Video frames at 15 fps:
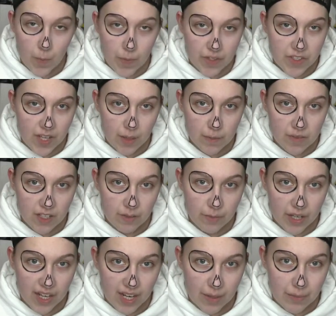this comes out of my
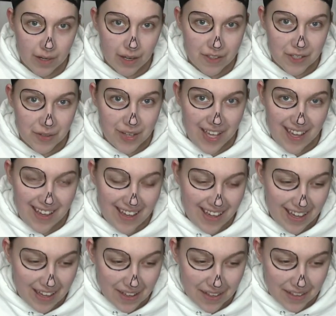eyebrows
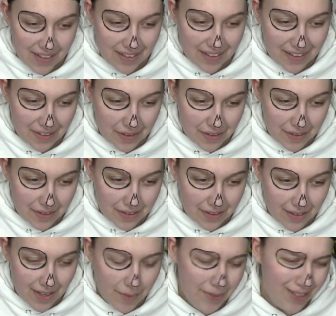okay.
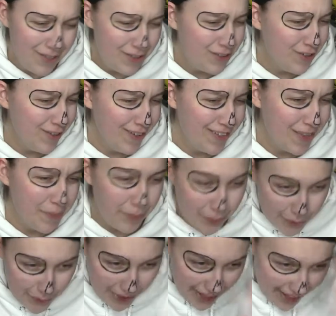I mean, it should. The
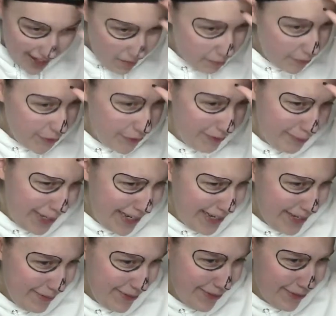blue, I got blue in my
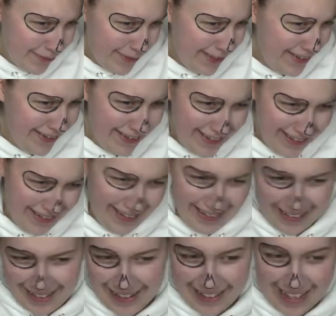eyebrows when I did Undone,
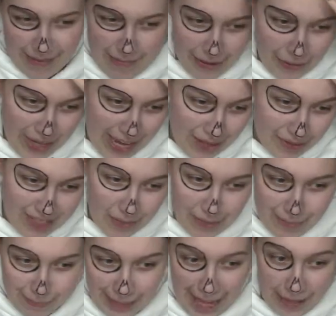and that came out okay. I don't see why
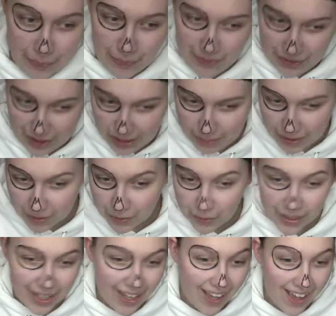black wouldn't come out
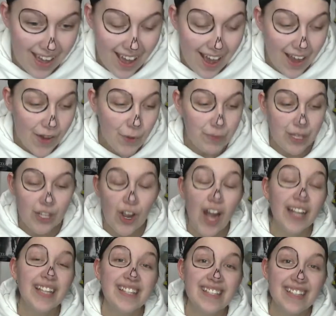okay. I hope to god
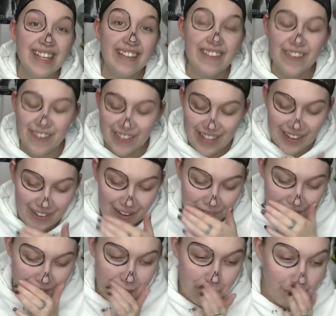this is easier to get off
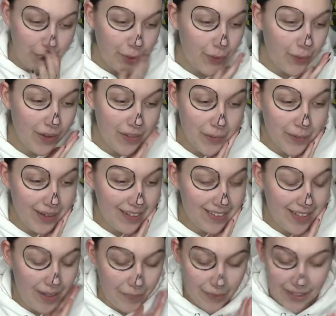than the blue. Otherwise,
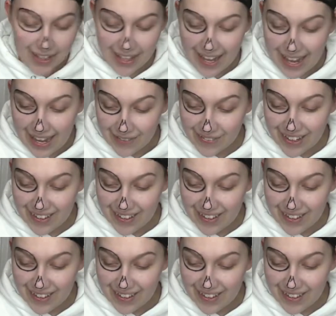I'm gonna have